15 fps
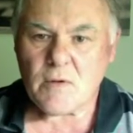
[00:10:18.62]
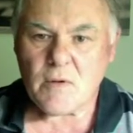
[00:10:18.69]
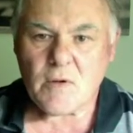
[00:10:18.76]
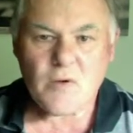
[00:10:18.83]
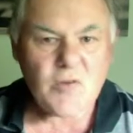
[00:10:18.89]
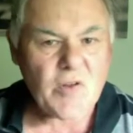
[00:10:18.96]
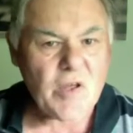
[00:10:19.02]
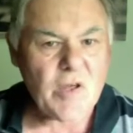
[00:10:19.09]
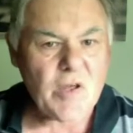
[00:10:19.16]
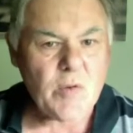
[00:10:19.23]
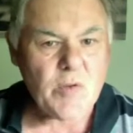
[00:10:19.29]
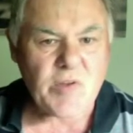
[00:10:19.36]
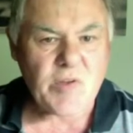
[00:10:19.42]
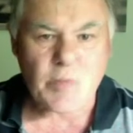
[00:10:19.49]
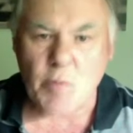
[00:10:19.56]
So we
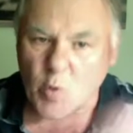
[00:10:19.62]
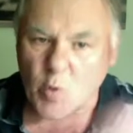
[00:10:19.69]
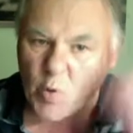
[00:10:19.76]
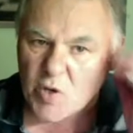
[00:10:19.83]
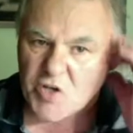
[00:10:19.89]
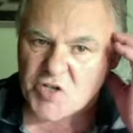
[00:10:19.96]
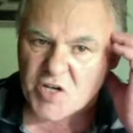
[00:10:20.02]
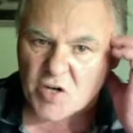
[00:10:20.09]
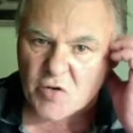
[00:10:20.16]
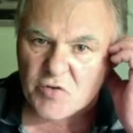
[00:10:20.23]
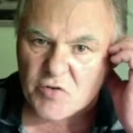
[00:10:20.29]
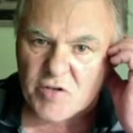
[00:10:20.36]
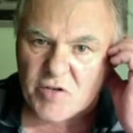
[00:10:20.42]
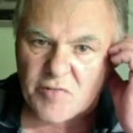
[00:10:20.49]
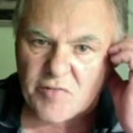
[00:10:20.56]
give him a queen check on
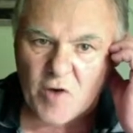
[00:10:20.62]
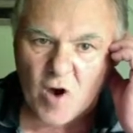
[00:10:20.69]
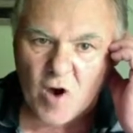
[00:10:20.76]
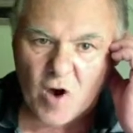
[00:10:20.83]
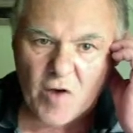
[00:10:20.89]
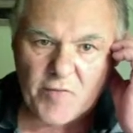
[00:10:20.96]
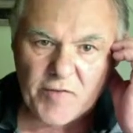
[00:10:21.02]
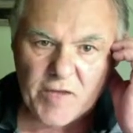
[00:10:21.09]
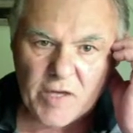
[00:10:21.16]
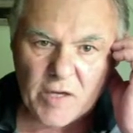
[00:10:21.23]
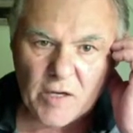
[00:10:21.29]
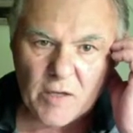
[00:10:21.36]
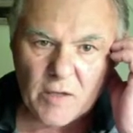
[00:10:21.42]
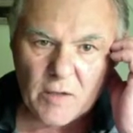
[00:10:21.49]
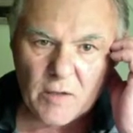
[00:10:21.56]
d5 here,
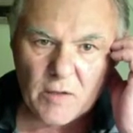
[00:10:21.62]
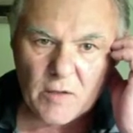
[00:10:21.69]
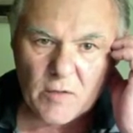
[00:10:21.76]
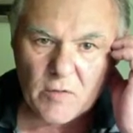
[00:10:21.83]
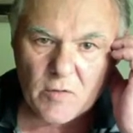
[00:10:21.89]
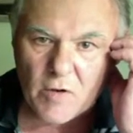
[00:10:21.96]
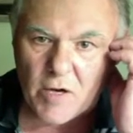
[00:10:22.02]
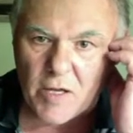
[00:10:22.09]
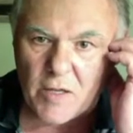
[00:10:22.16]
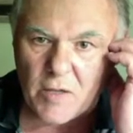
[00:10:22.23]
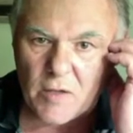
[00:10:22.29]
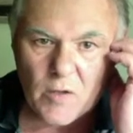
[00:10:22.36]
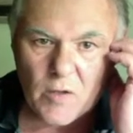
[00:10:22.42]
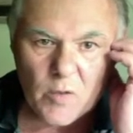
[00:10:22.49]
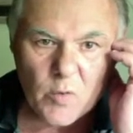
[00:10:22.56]
right?
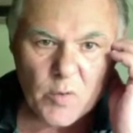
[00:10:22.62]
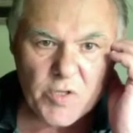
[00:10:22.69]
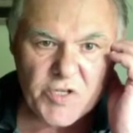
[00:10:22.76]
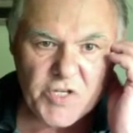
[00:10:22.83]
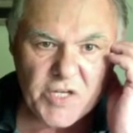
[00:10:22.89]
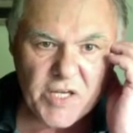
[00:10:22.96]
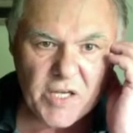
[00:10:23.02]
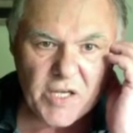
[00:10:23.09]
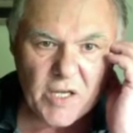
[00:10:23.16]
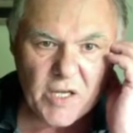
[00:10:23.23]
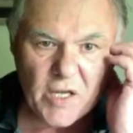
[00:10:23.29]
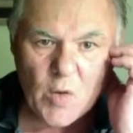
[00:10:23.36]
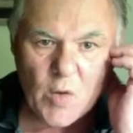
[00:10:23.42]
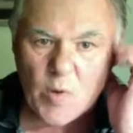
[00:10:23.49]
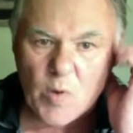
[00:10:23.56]
Queen check here.
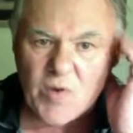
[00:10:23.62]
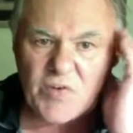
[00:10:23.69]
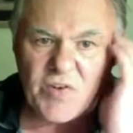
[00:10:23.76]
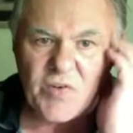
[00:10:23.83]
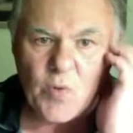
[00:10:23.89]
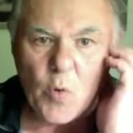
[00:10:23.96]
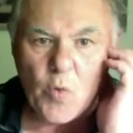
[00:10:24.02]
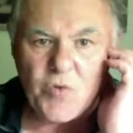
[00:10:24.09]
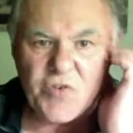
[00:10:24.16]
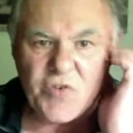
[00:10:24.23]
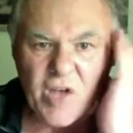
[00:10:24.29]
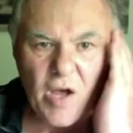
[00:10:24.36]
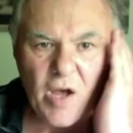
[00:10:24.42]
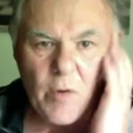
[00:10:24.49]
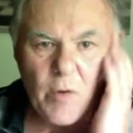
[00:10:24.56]
Where does his horse
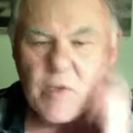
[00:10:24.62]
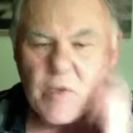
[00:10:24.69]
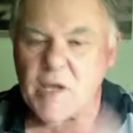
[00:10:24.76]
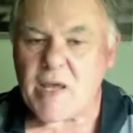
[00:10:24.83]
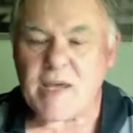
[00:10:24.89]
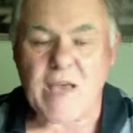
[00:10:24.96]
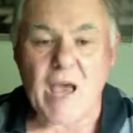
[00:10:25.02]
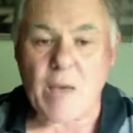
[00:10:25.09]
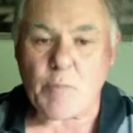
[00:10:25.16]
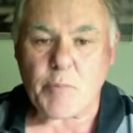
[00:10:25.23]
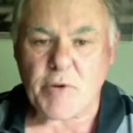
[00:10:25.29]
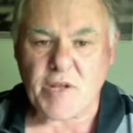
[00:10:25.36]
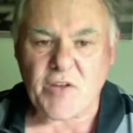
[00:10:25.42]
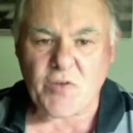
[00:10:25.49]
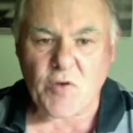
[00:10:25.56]
go? He can't bring
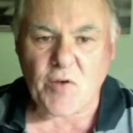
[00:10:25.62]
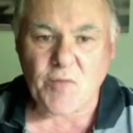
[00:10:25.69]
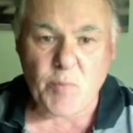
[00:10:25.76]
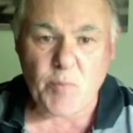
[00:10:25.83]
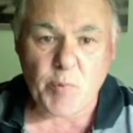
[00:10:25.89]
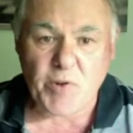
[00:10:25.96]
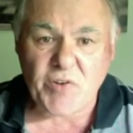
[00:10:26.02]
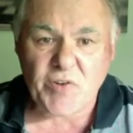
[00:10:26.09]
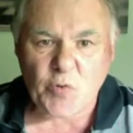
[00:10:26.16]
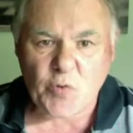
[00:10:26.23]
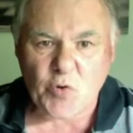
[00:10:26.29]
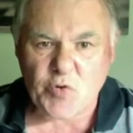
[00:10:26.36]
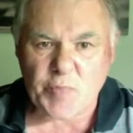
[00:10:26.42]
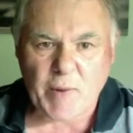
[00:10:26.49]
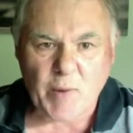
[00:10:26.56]
his, if he brings his
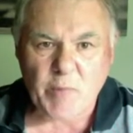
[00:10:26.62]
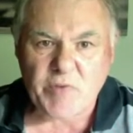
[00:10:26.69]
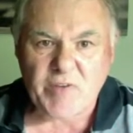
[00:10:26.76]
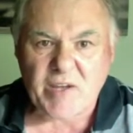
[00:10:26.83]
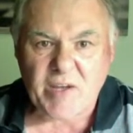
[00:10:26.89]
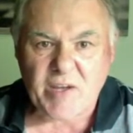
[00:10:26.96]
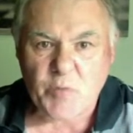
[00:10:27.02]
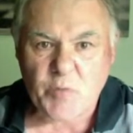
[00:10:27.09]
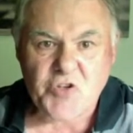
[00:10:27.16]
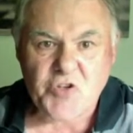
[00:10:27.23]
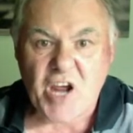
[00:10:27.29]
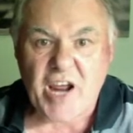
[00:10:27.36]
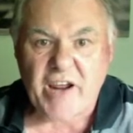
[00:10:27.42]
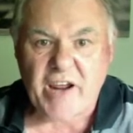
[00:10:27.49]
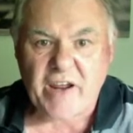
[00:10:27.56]
horse back, we take it with
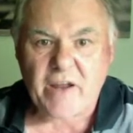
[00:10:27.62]
check.